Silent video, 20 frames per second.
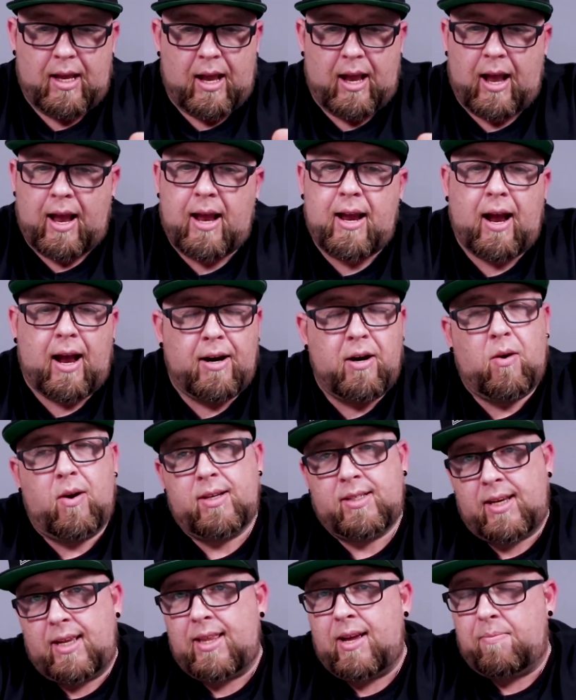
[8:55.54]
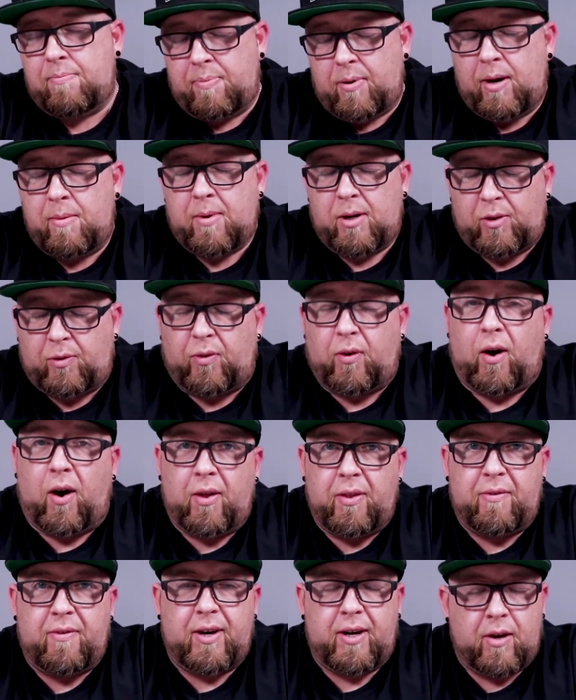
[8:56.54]
I know I say that pretty much for
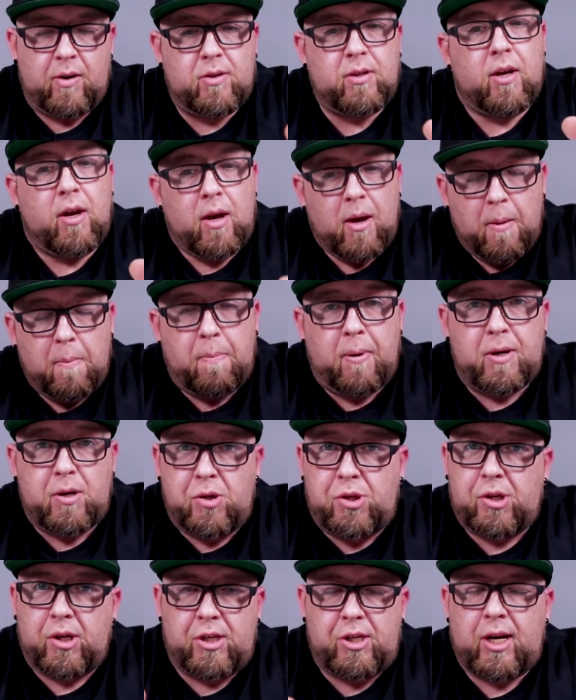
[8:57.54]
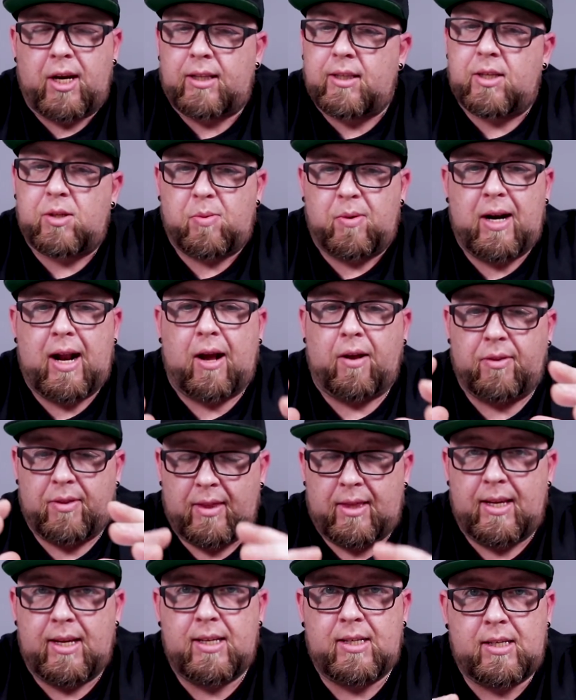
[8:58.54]
all the videos, but you should check this one
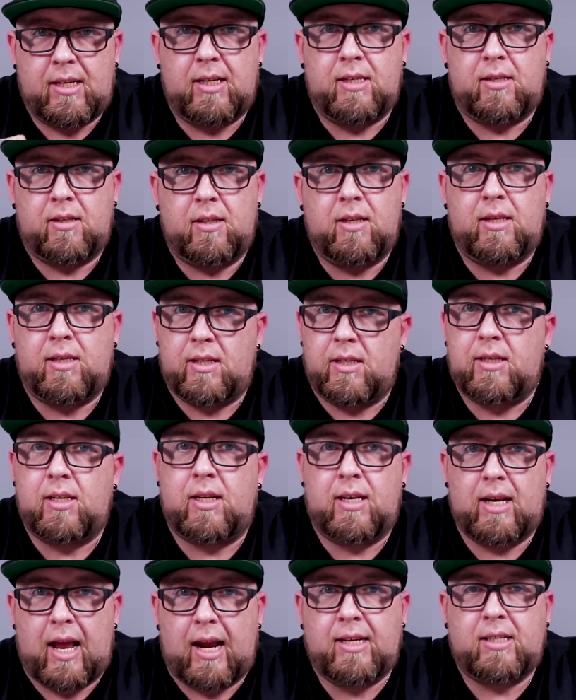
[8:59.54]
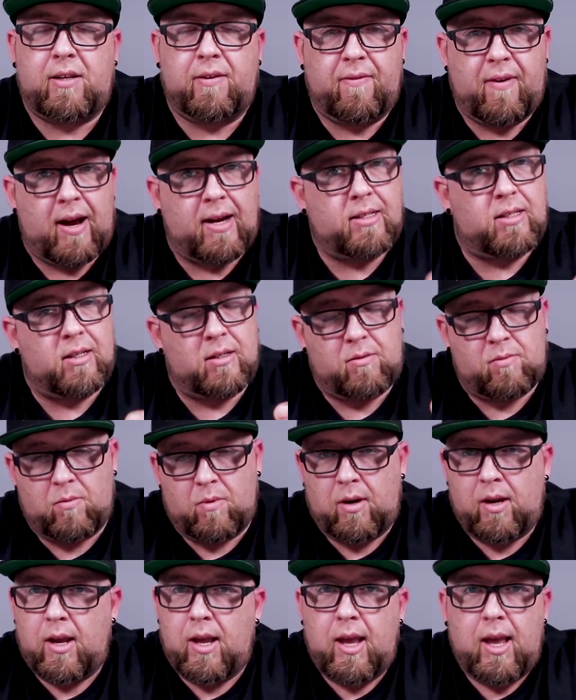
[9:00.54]
out. This is a nice device.
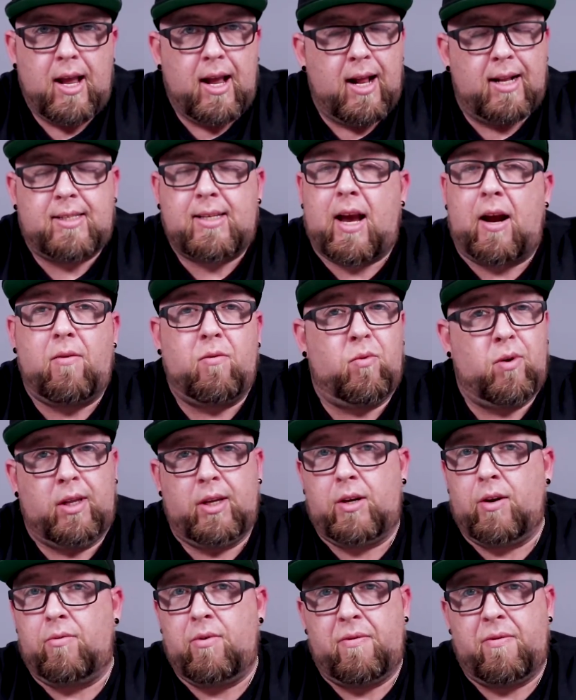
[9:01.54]
It's got really good